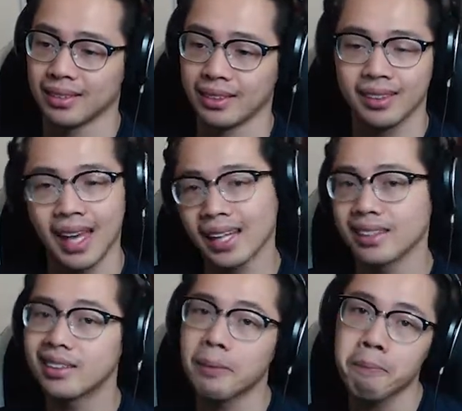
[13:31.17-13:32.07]
So that
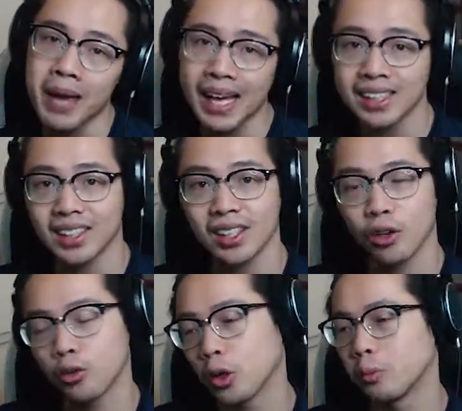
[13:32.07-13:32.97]
is the magic
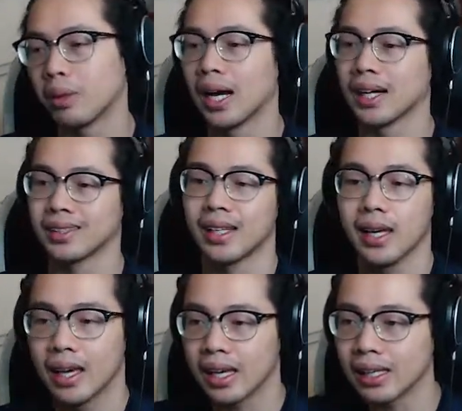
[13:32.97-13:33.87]
of Roblox
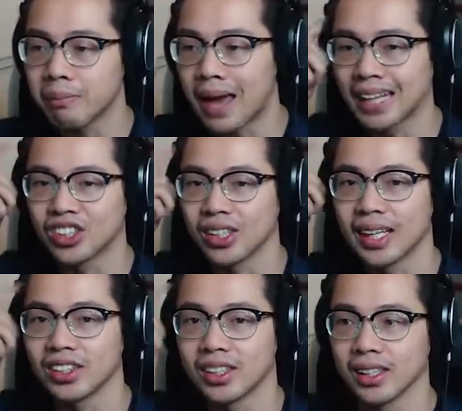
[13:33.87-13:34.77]

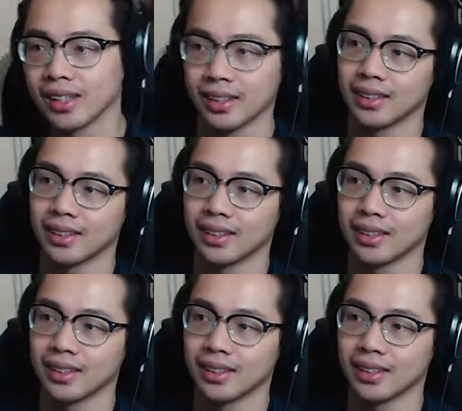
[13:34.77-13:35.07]
imagination.